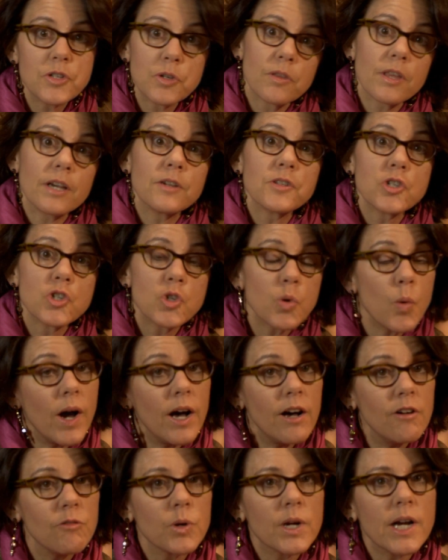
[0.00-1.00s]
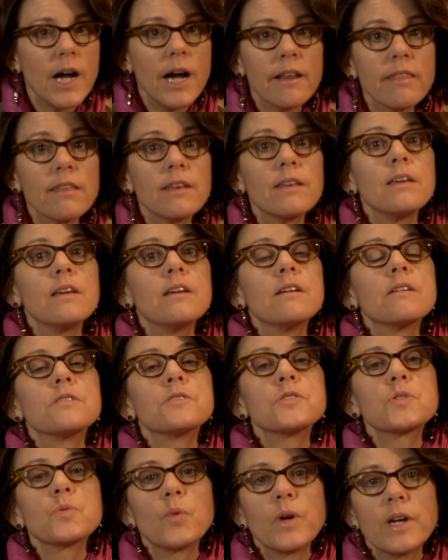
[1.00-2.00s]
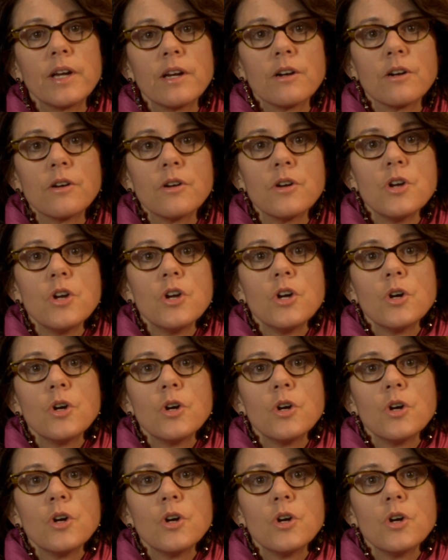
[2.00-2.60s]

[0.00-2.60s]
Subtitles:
2012 were kind of the years where